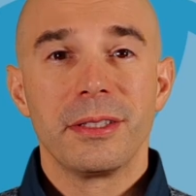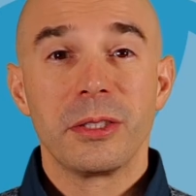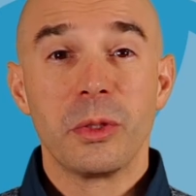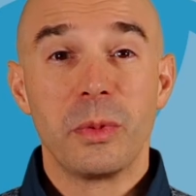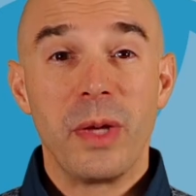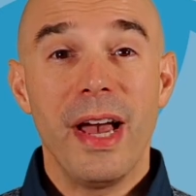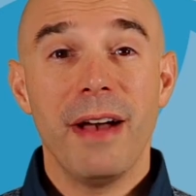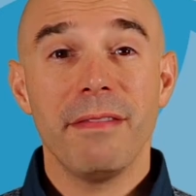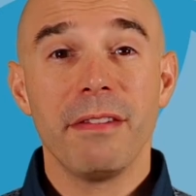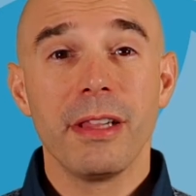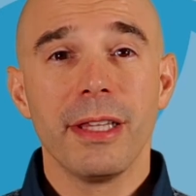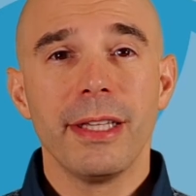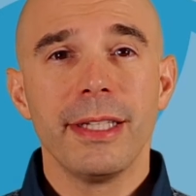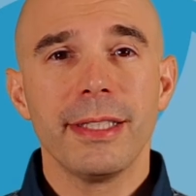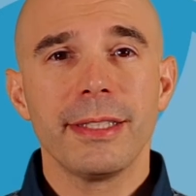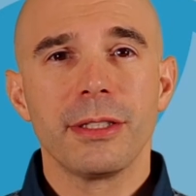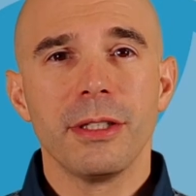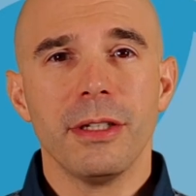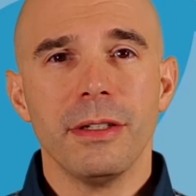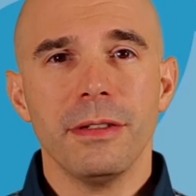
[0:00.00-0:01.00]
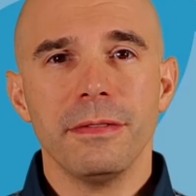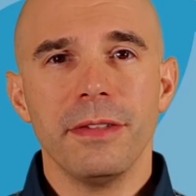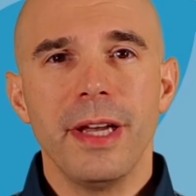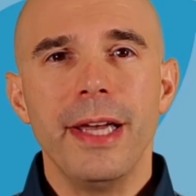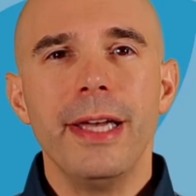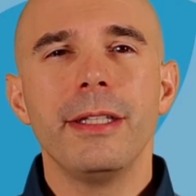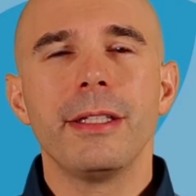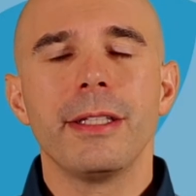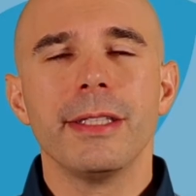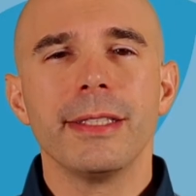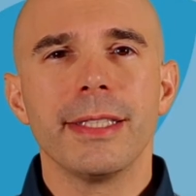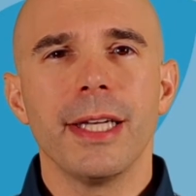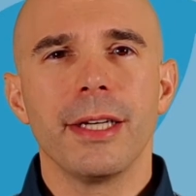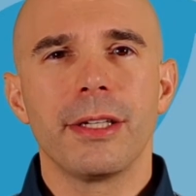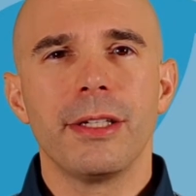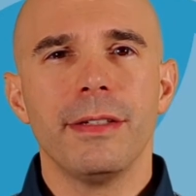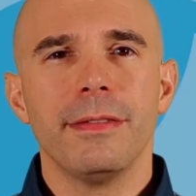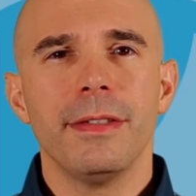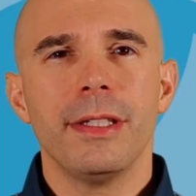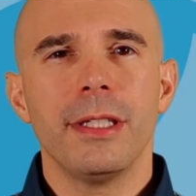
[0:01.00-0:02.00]
So we have a list of 8
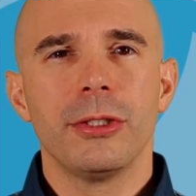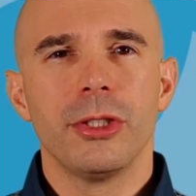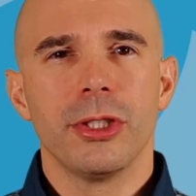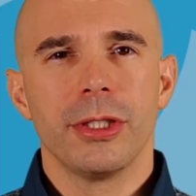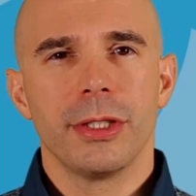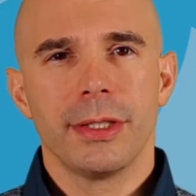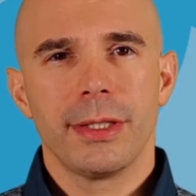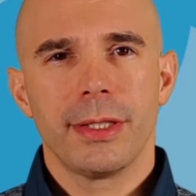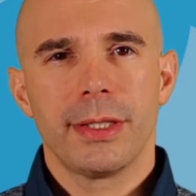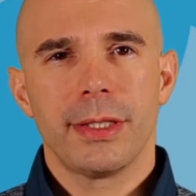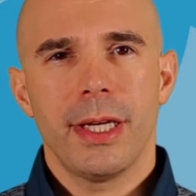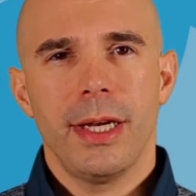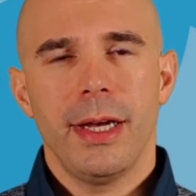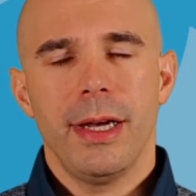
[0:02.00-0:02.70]
consecutive integers,